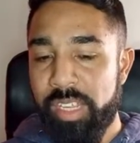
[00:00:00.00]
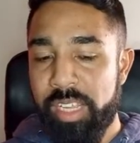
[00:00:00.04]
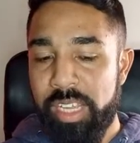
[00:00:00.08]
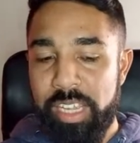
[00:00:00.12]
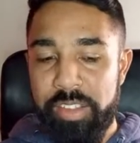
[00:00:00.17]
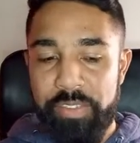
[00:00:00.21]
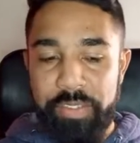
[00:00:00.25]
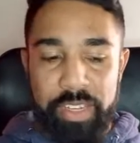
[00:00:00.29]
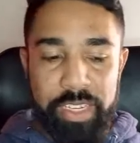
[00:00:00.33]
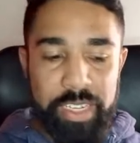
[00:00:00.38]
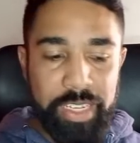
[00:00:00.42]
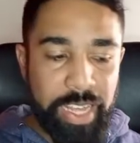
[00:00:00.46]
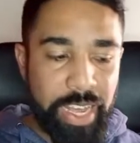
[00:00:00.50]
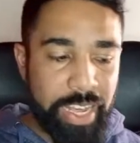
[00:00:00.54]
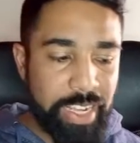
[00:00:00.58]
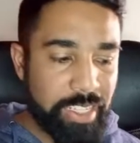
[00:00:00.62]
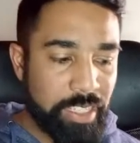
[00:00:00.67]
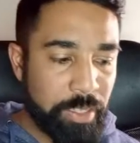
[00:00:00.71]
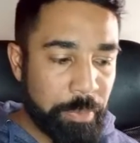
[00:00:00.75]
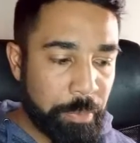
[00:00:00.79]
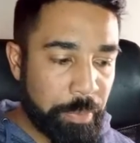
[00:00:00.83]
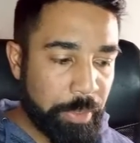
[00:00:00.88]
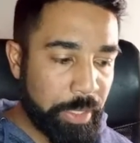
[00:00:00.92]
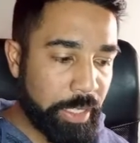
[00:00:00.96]
if he
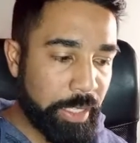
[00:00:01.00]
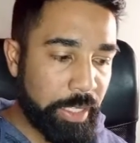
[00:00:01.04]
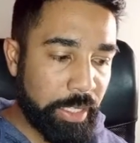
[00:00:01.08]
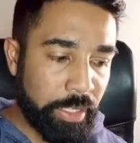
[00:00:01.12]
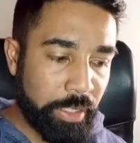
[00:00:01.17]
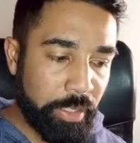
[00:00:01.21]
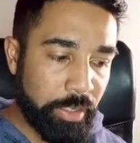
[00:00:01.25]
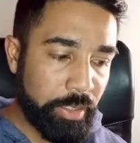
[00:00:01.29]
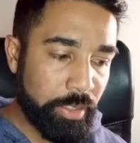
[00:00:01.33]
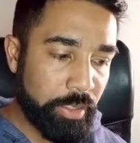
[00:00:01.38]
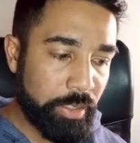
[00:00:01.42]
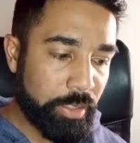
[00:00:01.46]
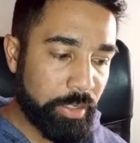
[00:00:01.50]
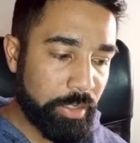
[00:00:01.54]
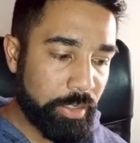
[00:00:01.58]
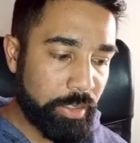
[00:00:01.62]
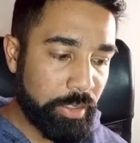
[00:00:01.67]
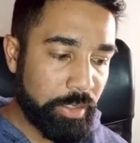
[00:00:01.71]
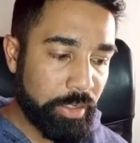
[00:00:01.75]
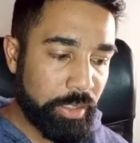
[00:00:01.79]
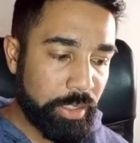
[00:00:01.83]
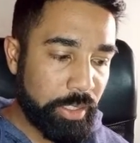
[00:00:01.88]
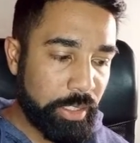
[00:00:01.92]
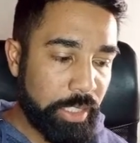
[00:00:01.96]
does play
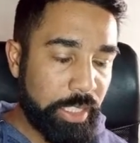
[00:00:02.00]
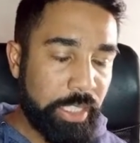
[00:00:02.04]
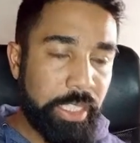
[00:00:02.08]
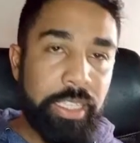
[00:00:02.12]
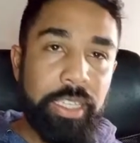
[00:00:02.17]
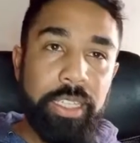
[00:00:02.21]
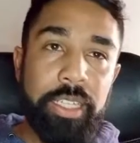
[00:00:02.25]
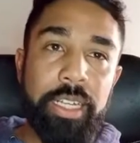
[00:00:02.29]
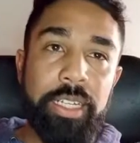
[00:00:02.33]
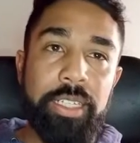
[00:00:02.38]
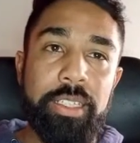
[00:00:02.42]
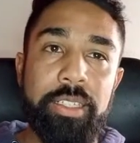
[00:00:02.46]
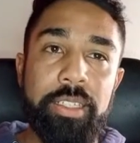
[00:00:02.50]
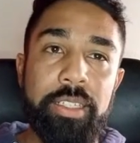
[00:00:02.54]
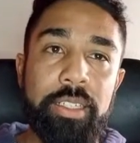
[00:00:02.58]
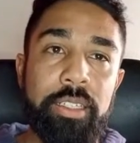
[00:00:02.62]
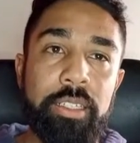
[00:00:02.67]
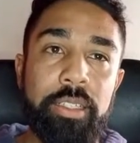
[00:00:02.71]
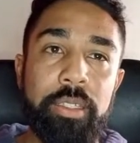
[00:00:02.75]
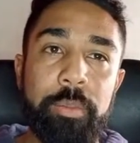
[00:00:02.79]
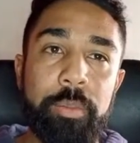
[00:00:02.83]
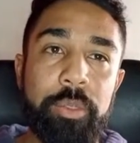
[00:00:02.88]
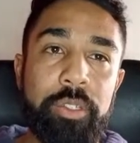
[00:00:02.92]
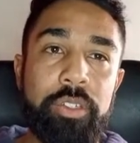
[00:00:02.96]
in that
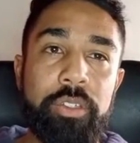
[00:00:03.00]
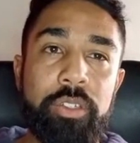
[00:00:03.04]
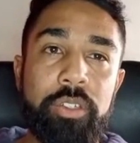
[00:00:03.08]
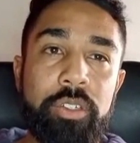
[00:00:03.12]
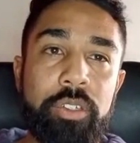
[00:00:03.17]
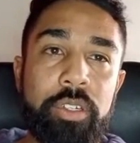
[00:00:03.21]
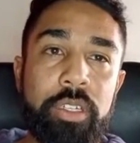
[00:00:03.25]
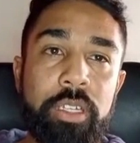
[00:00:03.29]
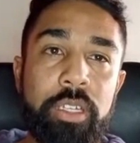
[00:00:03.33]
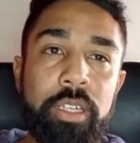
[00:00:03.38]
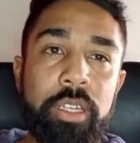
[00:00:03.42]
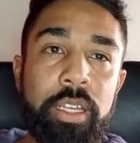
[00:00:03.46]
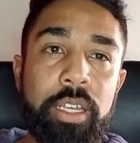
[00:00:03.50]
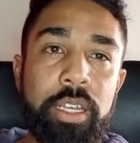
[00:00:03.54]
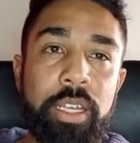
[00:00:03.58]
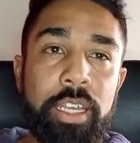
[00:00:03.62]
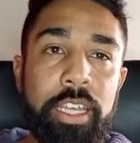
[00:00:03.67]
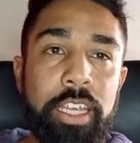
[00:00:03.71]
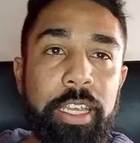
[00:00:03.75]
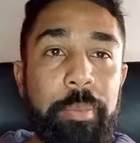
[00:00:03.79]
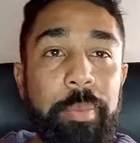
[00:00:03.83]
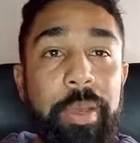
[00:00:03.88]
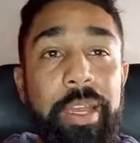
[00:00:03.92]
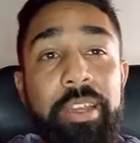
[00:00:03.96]
center position,
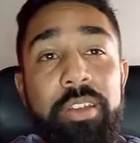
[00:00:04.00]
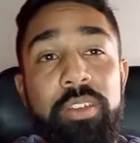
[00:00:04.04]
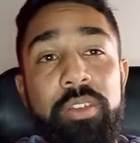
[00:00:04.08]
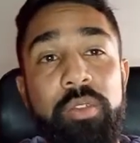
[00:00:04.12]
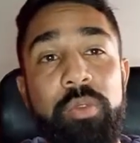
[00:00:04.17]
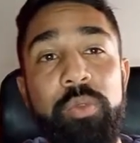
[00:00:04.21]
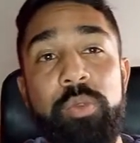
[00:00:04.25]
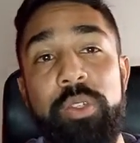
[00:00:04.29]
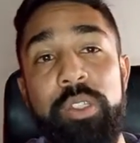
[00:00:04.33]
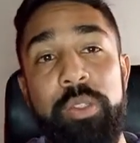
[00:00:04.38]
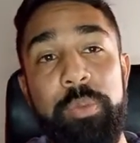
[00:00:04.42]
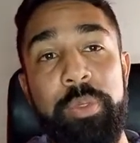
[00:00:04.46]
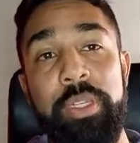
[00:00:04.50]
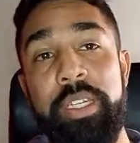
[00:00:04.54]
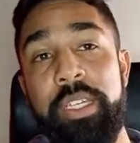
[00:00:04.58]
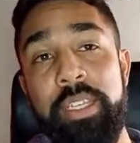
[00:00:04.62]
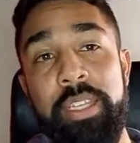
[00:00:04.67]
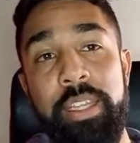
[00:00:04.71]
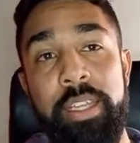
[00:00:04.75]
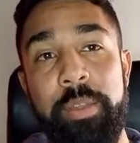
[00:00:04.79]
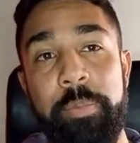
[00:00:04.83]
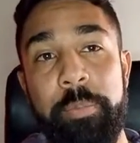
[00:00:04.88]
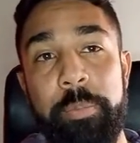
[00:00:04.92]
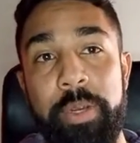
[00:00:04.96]
he might not always be
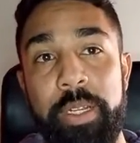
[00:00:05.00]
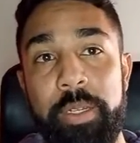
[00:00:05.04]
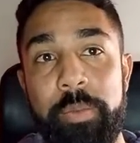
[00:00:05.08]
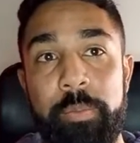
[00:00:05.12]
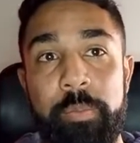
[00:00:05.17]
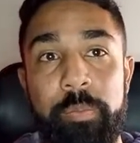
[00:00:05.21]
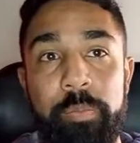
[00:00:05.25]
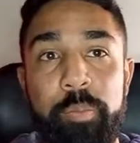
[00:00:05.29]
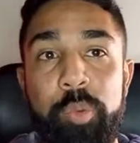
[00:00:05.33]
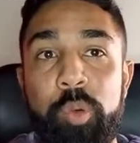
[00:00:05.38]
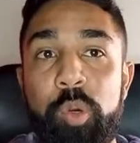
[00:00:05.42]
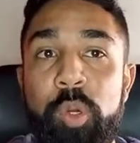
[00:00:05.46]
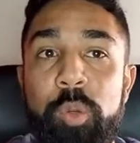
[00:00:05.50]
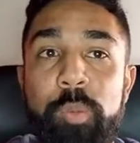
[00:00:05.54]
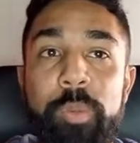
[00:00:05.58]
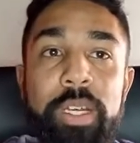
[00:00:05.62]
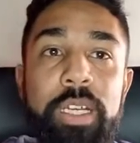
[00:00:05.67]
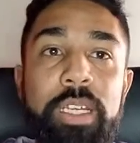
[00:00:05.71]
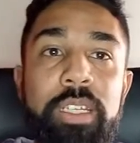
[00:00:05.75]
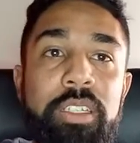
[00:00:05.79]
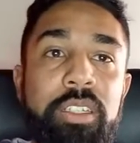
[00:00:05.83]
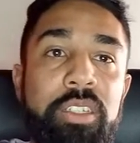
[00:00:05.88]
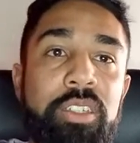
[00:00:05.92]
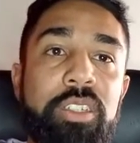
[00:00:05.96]
there. But Pogba
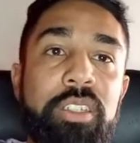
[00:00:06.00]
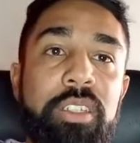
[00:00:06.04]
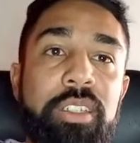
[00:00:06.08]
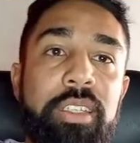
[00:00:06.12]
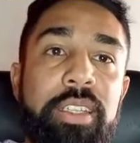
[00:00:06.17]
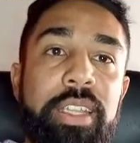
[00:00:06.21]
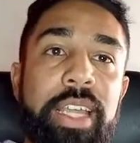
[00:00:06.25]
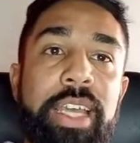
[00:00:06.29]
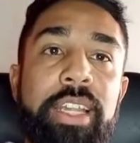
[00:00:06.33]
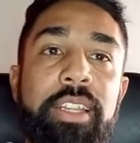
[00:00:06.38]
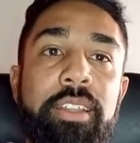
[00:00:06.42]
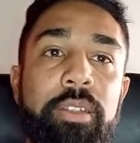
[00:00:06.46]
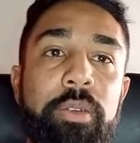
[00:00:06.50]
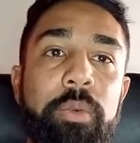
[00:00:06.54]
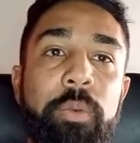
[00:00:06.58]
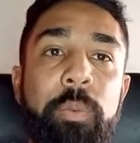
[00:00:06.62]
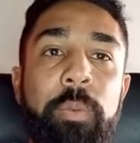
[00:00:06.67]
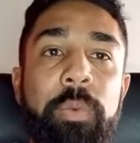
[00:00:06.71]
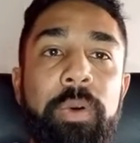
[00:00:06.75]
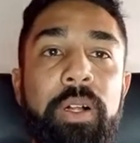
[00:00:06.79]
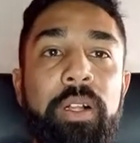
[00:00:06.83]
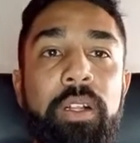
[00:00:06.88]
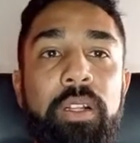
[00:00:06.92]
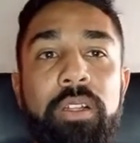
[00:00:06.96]
is just that
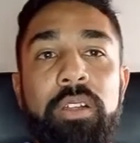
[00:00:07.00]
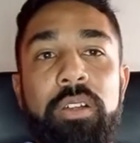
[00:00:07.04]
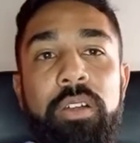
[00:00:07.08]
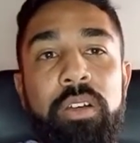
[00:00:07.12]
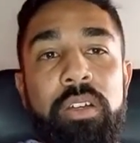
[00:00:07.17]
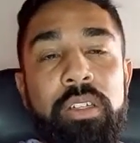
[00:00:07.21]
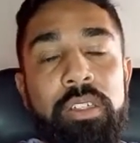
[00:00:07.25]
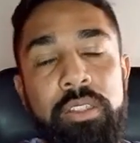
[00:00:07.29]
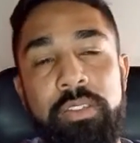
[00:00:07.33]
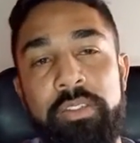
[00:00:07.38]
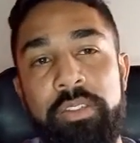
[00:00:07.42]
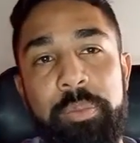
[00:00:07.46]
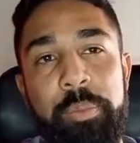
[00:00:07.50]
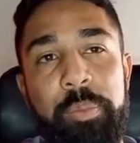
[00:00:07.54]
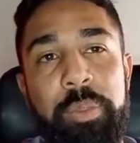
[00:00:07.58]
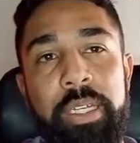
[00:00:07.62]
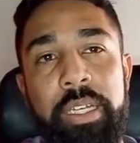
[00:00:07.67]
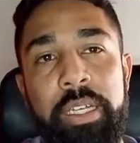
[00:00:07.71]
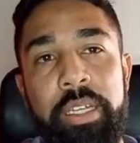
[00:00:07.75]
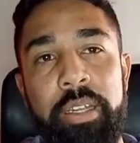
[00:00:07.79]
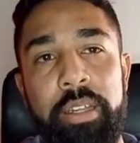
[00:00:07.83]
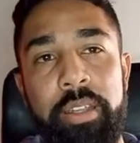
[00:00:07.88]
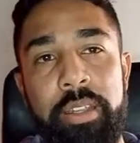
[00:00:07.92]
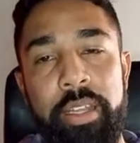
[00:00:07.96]
world class of a
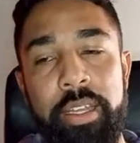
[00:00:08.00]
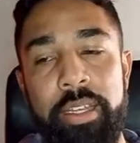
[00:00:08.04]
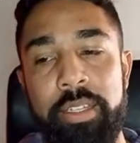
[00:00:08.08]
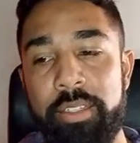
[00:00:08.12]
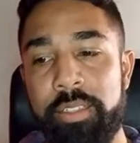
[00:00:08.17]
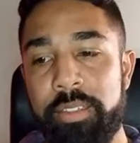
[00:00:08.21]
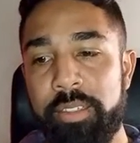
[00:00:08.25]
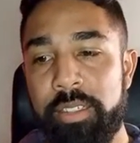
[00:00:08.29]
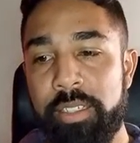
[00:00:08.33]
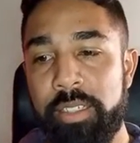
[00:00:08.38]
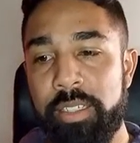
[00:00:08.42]
player that